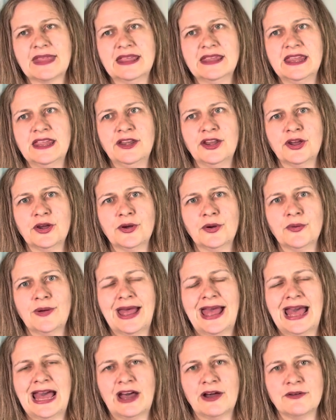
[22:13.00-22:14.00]
you know,
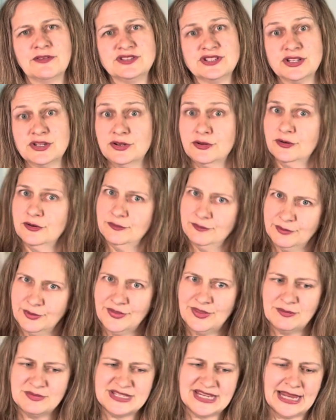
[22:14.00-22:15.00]
how to put
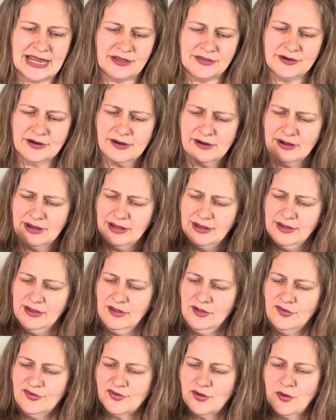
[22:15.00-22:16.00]
them together.
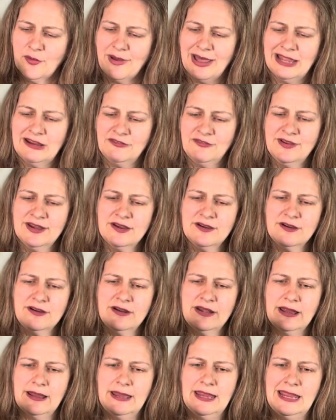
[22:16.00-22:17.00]
So I
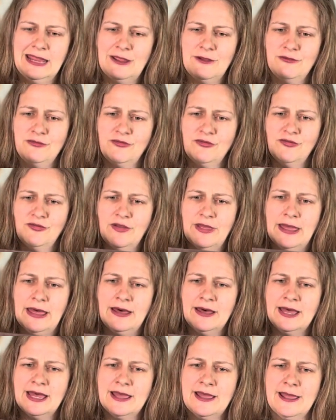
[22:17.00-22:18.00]
figured if
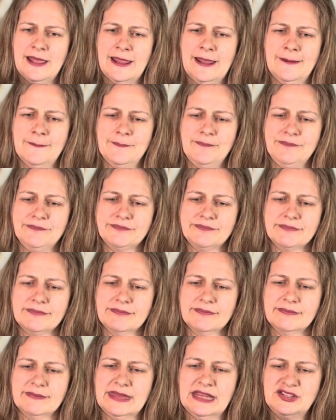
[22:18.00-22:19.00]
I
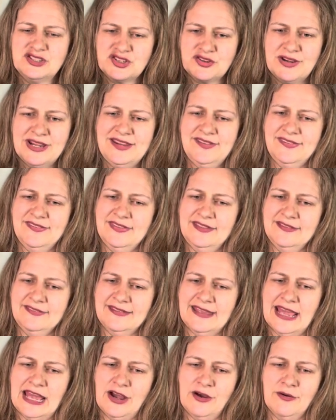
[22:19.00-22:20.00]
trace this
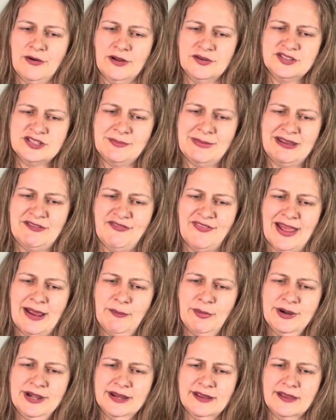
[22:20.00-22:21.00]
out onto my
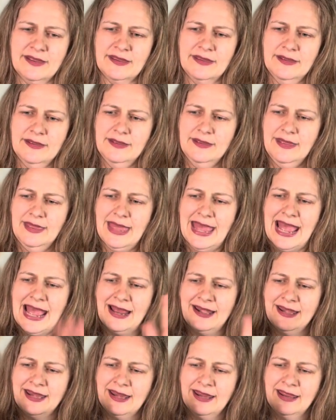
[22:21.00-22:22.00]
fabric,
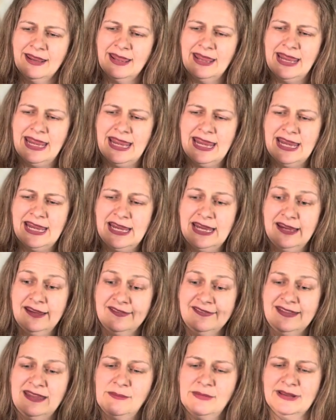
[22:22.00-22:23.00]
adding a
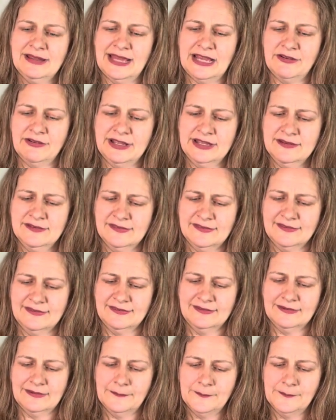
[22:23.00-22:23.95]
seam allowance,